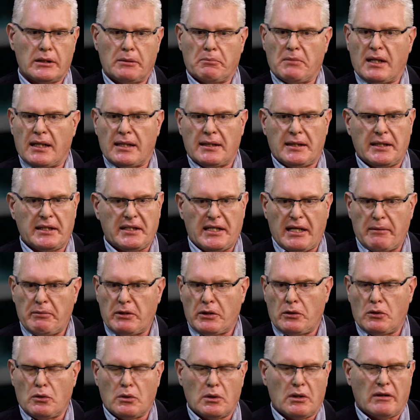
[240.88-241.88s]
a monthly
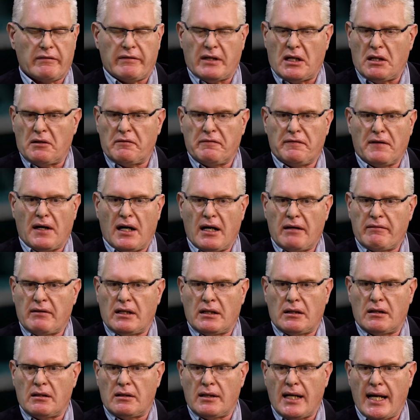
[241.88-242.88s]
debit order of around
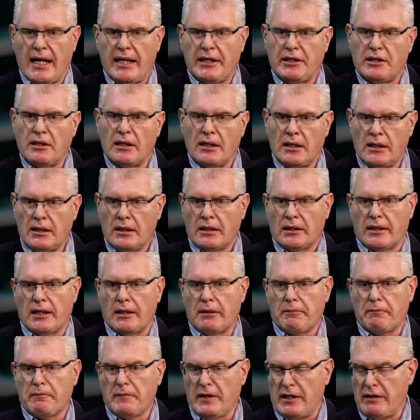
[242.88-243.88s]
500 Rand,
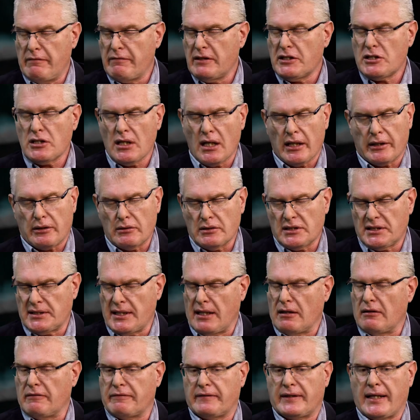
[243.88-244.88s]
the individual like
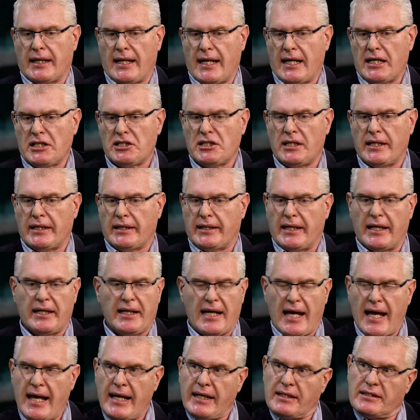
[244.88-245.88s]
yourself can actually get
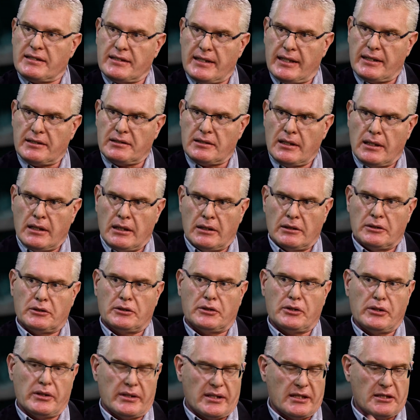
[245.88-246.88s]
access
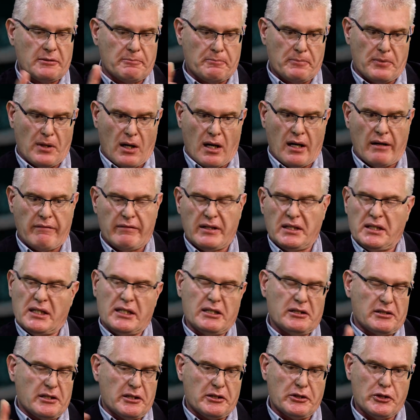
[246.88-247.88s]
to this private
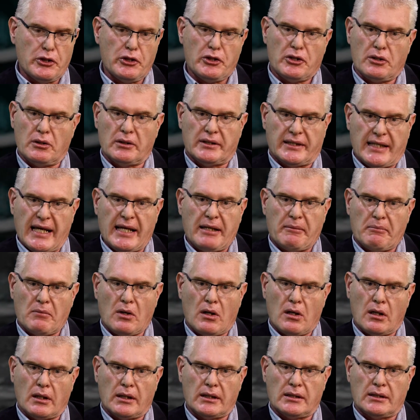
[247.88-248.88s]
institutional debt
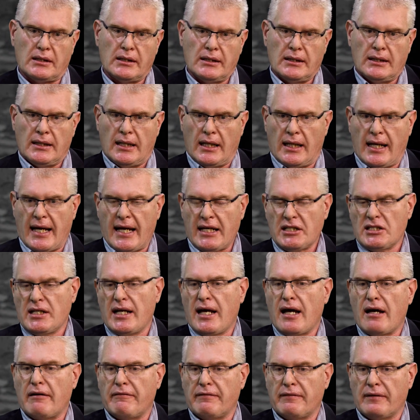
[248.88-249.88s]
market and actually
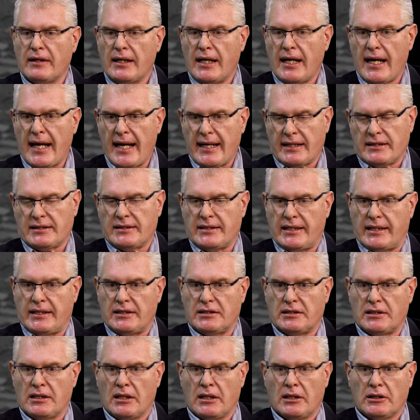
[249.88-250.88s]
have
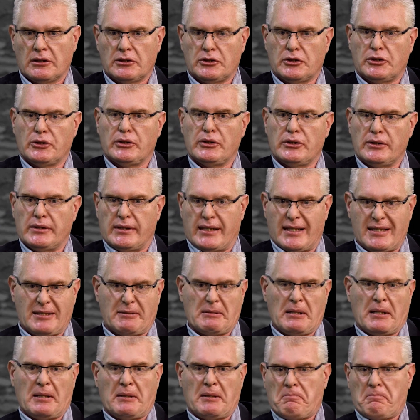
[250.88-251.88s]
access to this
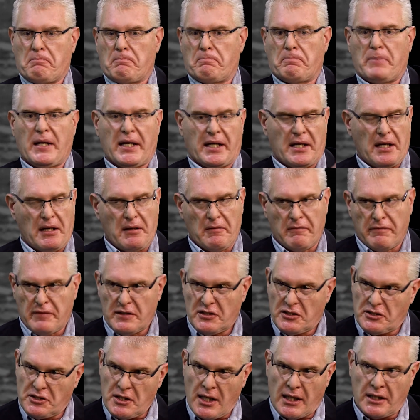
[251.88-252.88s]
big
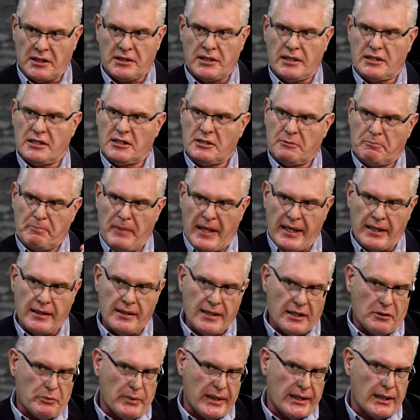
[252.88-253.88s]
infrastructure spend
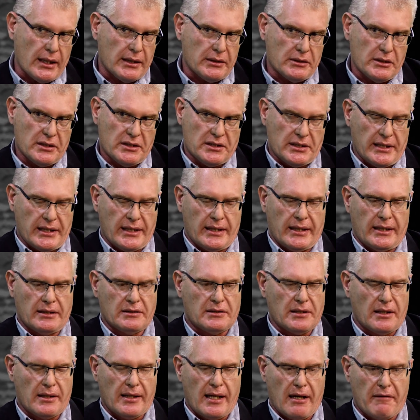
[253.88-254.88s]
that we're going to see in
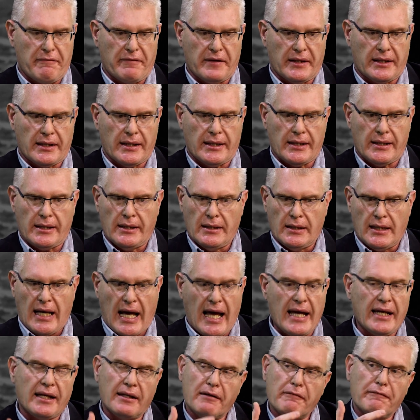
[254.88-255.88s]
South Africa
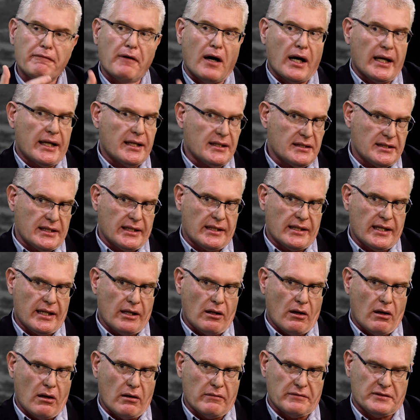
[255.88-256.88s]
and the financing
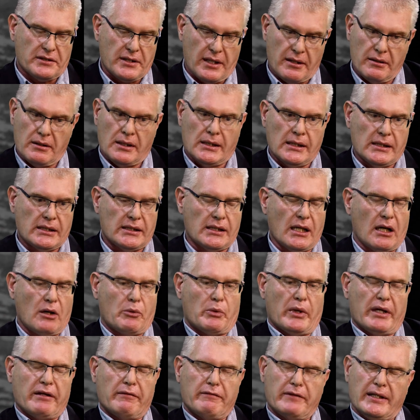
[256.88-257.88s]
thereof. So yeah,
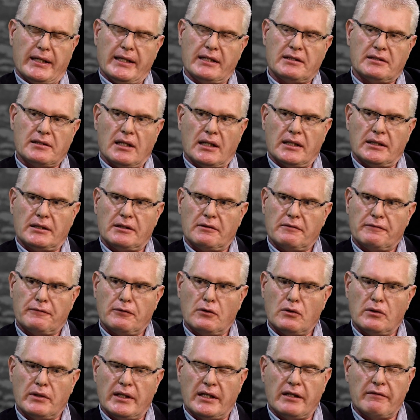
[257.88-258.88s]
we are very excited
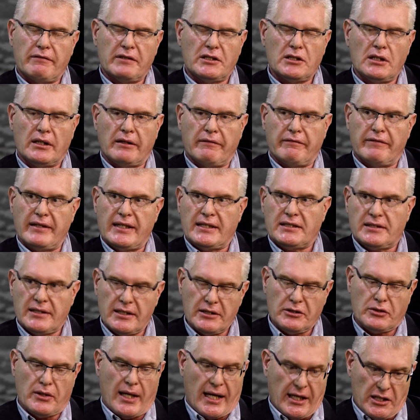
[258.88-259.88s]
for individual
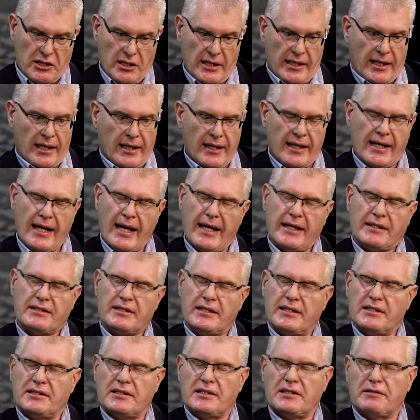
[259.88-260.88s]
investors to actually
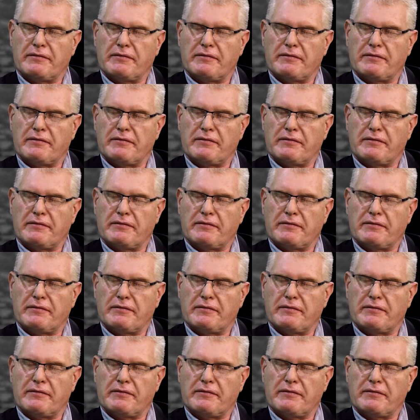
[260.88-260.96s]
access this